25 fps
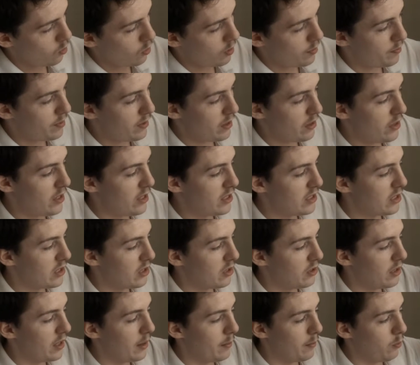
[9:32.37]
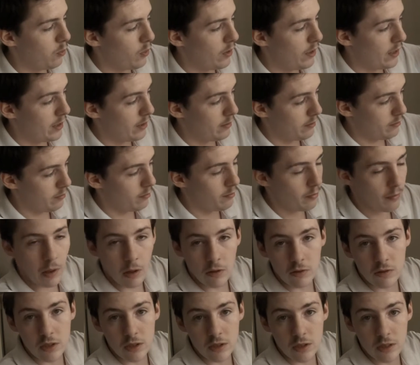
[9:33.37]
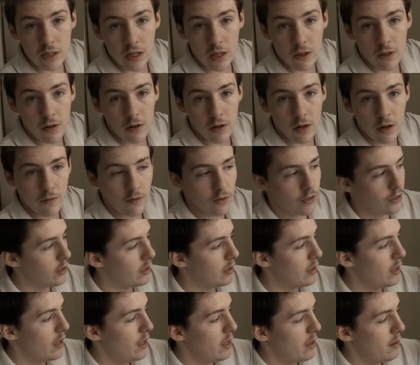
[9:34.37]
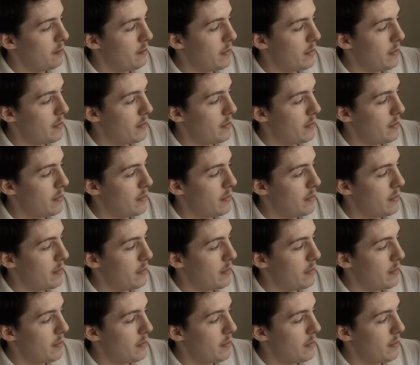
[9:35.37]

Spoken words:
would be this clip when I melt it together and everything.